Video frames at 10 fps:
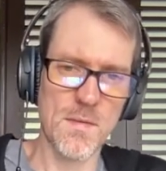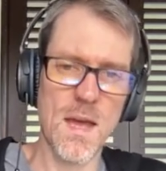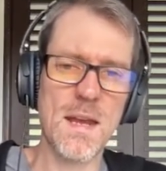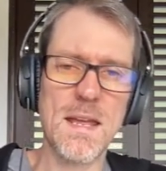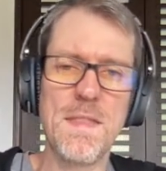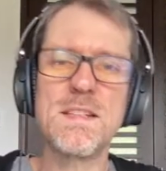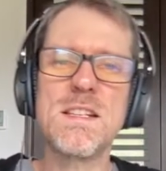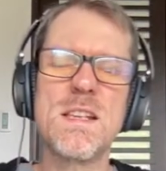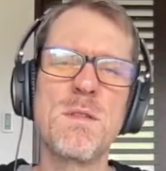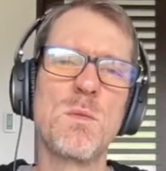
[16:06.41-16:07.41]
And again, this
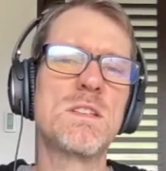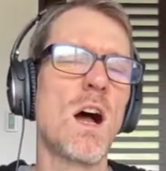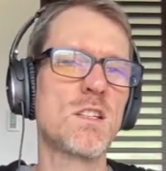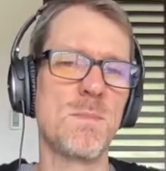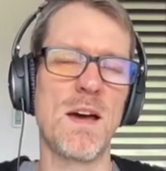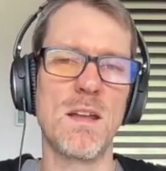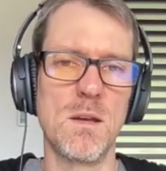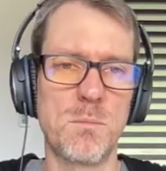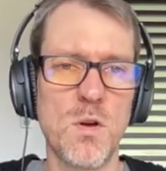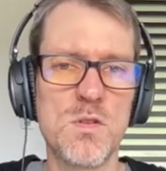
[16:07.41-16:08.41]
is something we talked about
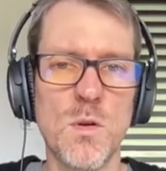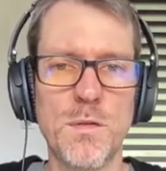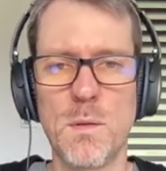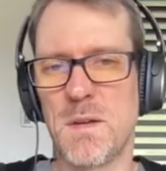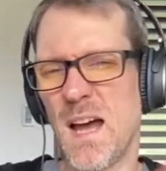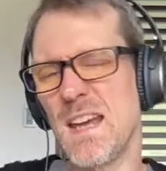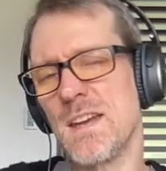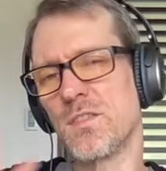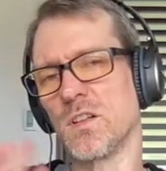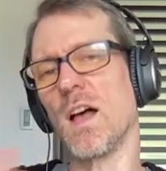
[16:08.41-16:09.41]
in Pro Tools, so I'm kind
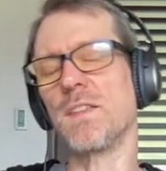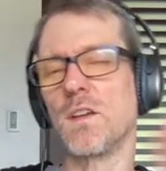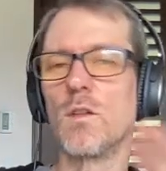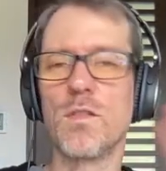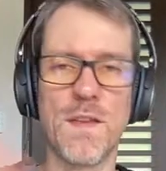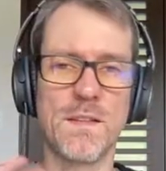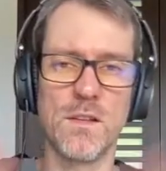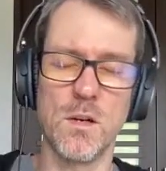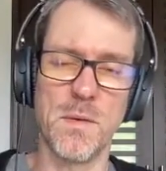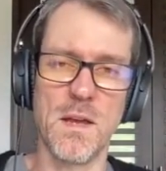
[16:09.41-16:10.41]
of glossing over things a
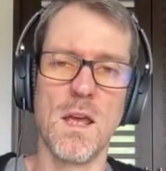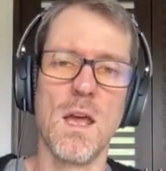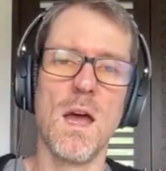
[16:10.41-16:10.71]
little bit